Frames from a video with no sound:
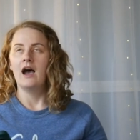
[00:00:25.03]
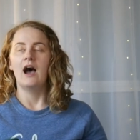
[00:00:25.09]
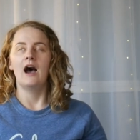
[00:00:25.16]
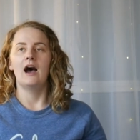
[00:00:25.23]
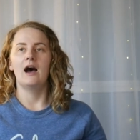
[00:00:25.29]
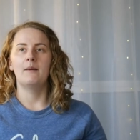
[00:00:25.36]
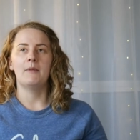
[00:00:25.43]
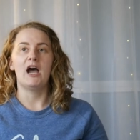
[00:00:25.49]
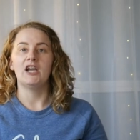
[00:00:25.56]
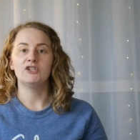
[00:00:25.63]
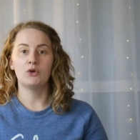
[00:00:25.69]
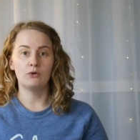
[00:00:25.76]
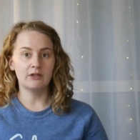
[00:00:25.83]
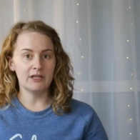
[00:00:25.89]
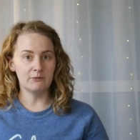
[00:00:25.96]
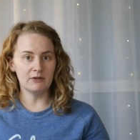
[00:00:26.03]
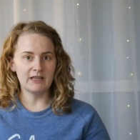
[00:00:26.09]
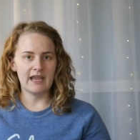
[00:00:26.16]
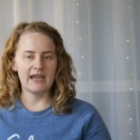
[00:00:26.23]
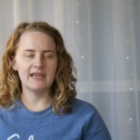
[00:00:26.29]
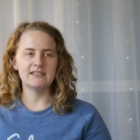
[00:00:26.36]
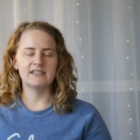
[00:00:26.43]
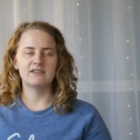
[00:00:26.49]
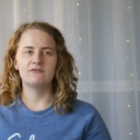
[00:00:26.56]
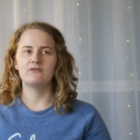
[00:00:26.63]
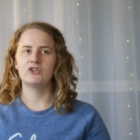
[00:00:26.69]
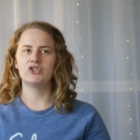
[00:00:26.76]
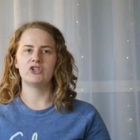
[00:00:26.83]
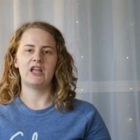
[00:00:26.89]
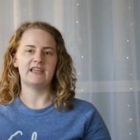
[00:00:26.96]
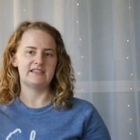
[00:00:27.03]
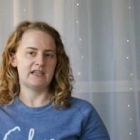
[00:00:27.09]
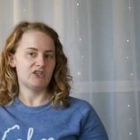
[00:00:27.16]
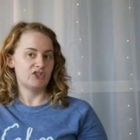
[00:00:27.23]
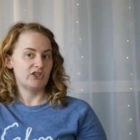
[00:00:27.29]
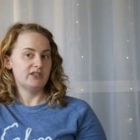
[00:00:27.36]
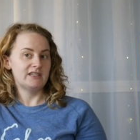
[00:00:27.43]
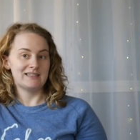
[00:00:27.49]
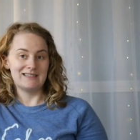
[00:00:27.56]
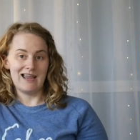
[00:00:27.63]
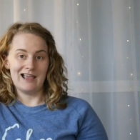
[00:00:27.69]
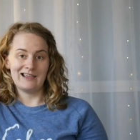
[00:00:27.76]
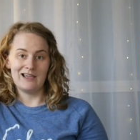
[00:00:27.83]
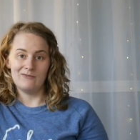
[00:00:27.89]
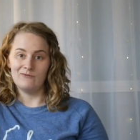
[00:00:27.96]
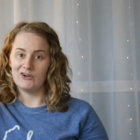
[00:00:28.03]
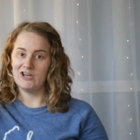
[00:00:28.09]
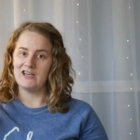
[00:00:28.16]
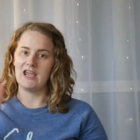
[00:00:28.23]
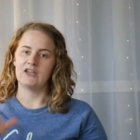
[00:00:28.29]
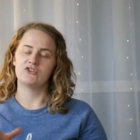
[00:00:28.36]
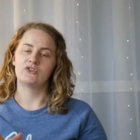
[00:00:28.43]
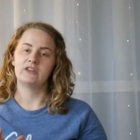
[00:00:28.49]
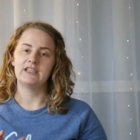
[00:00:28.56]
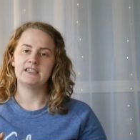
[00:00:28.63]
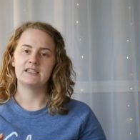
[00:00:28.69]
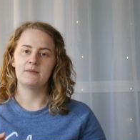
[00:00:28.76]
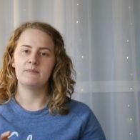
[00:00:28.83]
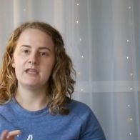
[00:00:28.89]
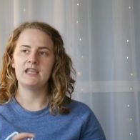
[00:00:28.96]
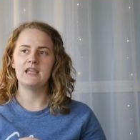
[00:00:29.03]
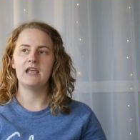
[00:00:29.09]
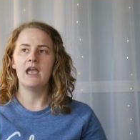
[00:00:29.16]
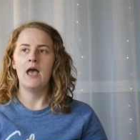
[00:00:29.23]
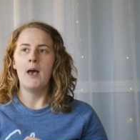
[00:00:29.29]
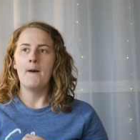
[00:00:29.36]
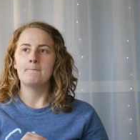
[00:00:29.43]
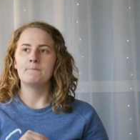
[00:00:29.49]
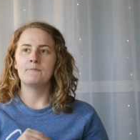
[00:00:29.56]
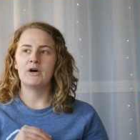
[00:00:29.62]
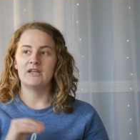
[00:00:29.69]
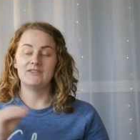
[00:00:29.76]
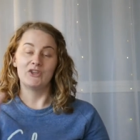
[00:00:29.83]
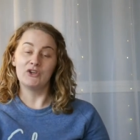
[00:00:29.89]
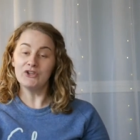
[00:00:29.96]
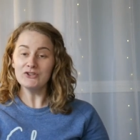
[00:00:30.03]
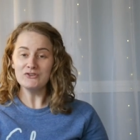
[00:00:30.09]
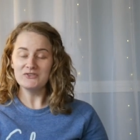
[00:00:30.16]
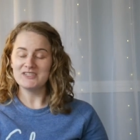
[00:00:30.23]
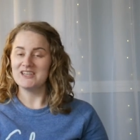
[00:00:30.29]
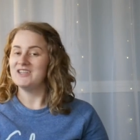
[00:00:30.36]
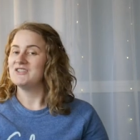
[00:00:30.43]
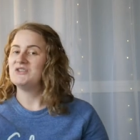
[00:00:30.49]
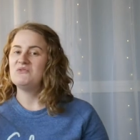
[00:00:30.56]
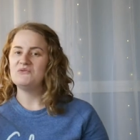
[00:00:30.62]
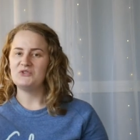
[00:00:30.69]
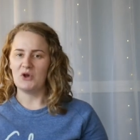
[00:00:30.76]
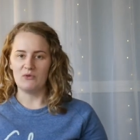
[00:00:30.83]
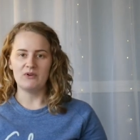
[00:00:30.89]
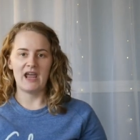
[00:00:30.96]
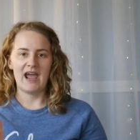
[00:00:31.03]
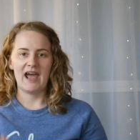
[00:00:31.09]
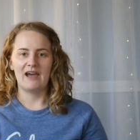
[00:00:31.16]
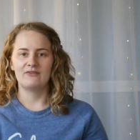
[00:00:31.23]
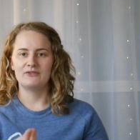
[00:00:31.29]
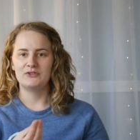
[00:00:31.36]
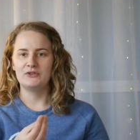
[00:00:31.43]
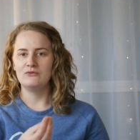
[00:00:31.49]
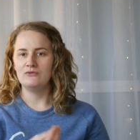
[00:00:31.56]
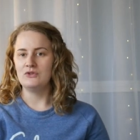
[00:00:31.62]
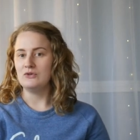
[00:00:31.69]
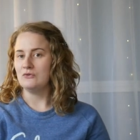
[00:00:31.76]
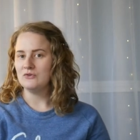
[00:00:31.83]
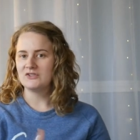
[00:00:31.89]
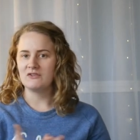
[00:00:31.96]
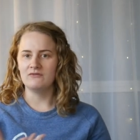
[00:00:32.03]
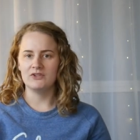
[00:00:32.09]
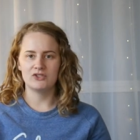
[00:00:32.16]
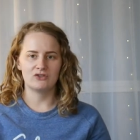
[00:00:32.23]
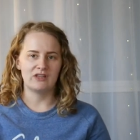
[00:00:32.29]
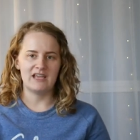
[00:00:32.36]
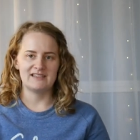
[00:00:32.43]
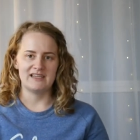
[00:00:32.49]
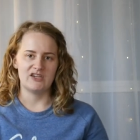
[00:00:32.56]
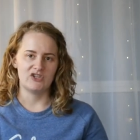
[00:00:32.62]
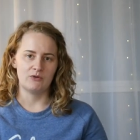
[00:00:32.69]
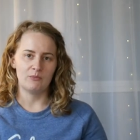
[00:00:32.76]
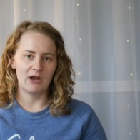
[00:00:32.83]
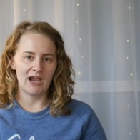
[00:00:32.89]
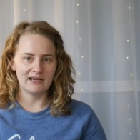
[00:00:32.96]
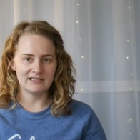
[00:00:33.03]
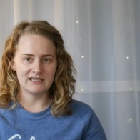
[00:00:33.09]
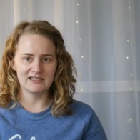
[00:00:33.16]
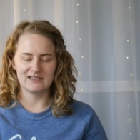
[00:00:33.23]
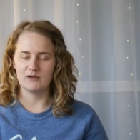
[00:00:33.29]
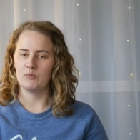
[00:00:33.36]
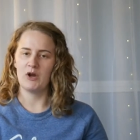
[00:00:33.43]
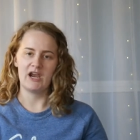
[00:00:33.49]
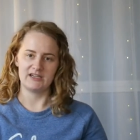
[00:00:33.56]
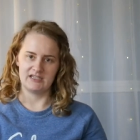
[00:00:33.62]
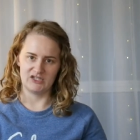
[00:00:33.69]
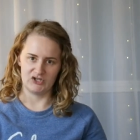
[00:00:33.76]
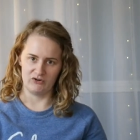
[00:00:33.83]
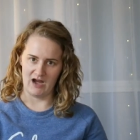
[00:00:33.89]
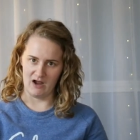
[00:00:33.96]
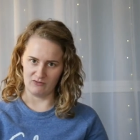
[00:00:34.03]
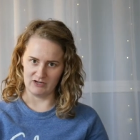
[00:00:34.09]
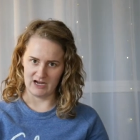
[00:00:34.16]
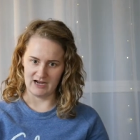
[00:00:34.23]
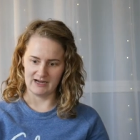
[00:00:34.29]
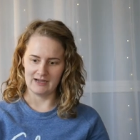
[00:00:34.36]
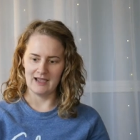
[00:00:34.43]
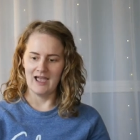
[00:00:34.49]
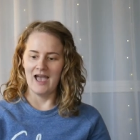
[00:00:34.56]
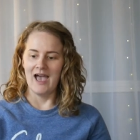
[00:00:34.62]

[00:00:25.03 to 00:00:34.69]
I totally relate. Visualization does not come very naturally to me, but the good news is you don't have to use a visualization practice to practice grounding.